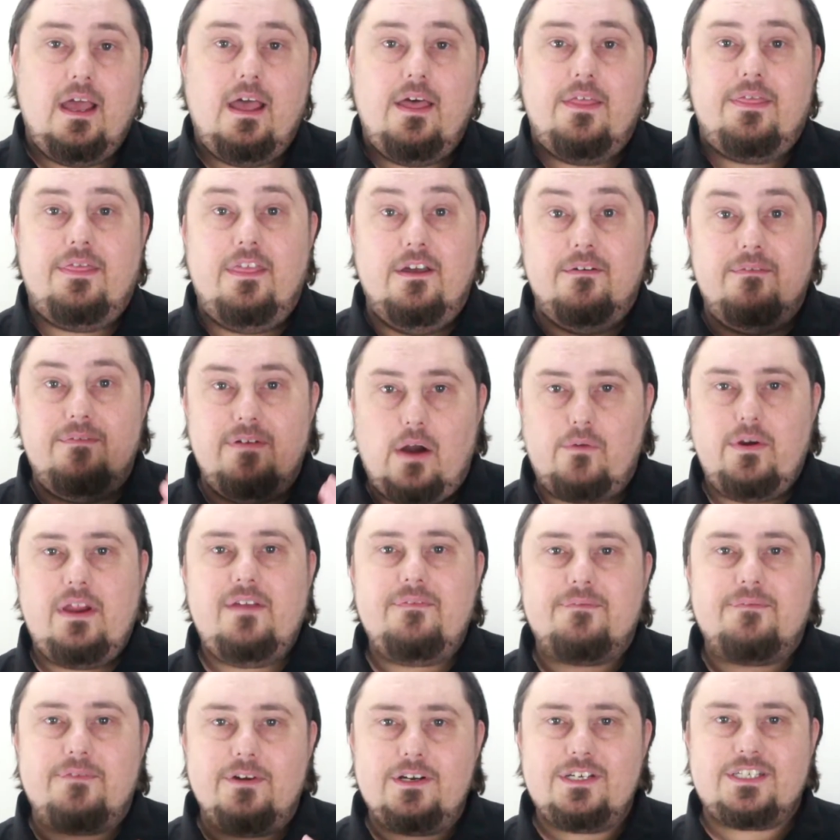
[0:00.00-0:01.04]
the very
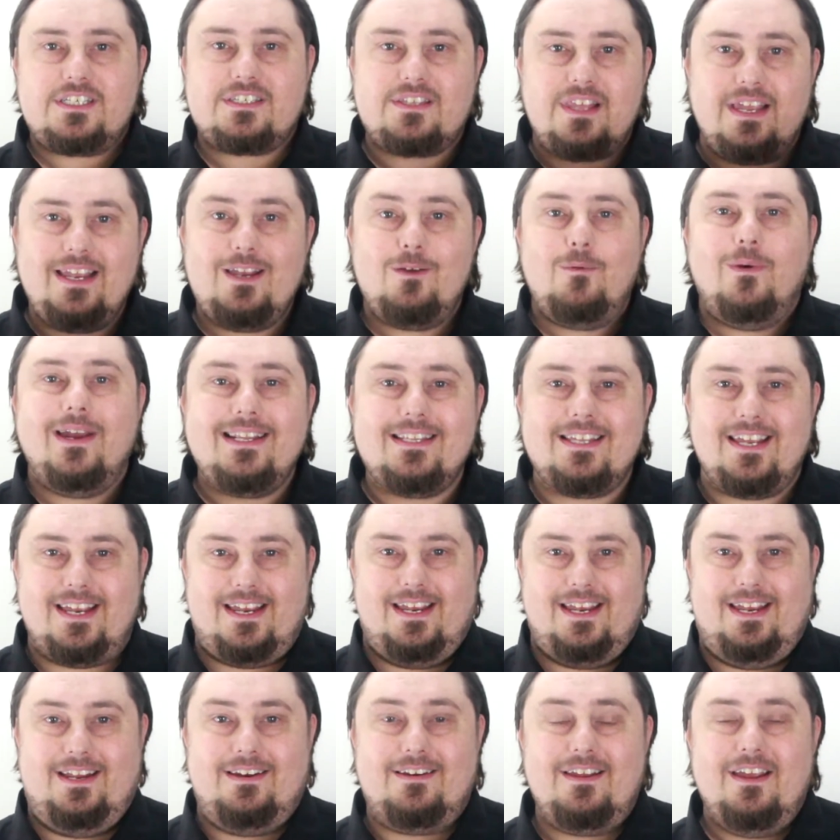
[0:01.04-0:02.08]
first thing we
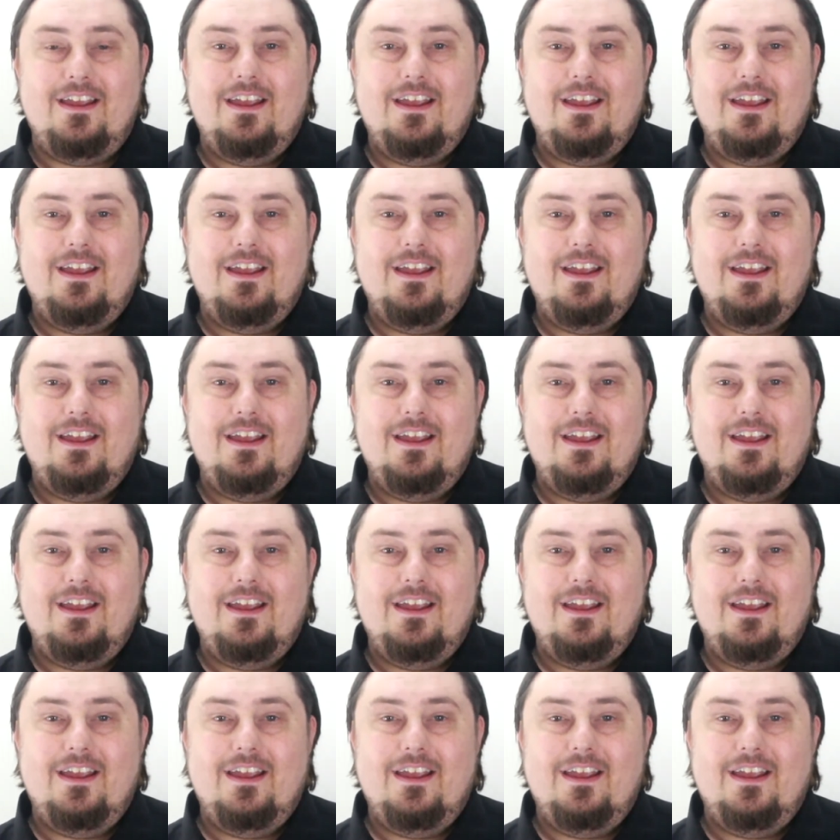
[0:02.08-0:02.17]
did